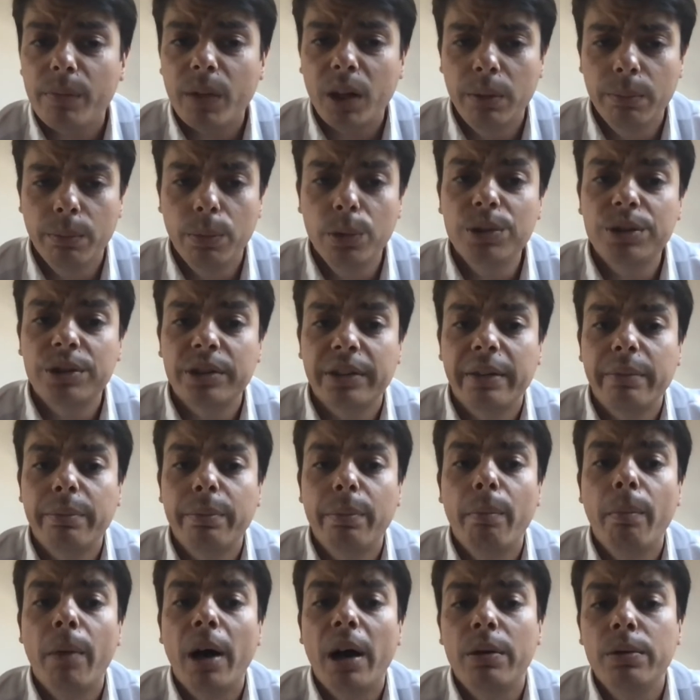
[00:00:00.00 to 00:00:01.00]

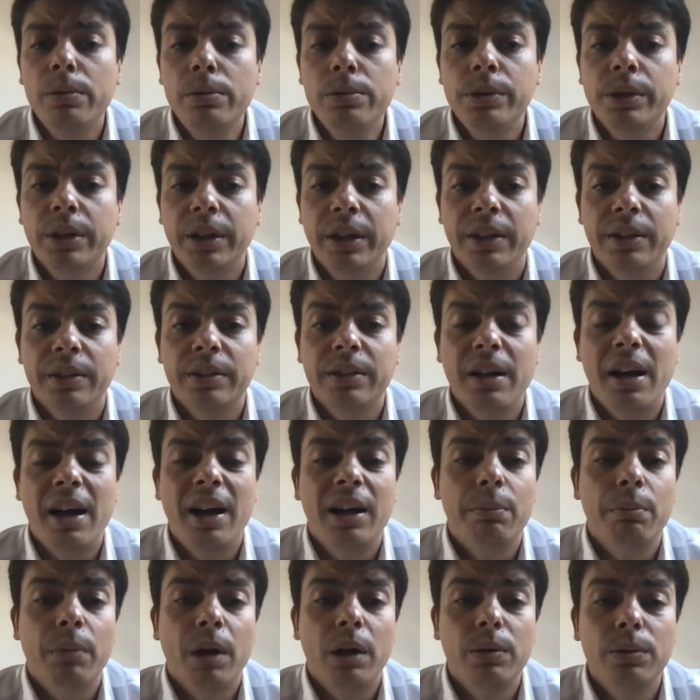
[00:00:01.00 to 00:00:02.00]
bootstrap, mount, and
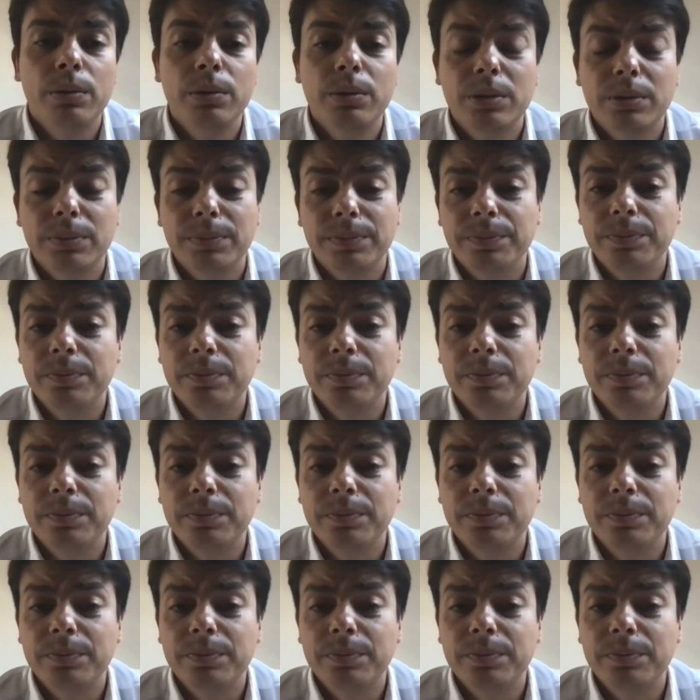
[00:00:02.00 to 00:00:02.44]
unmount.